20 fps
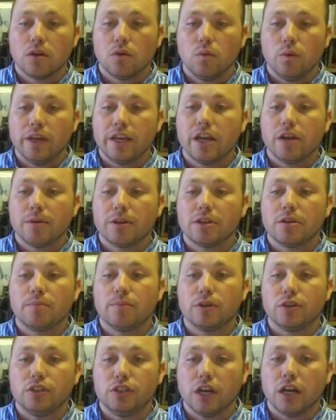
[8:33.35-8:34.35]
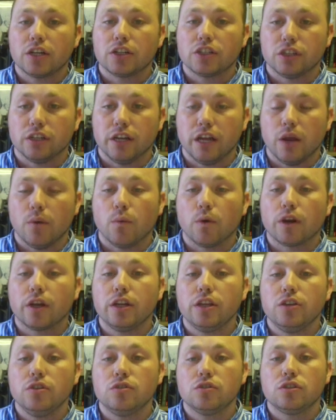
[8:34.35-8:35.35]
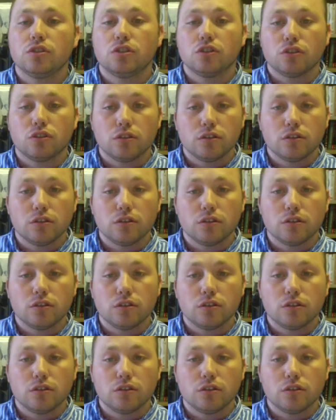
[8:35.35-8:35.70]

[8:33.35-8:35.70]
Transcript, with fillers: We care about the production, and we're going to use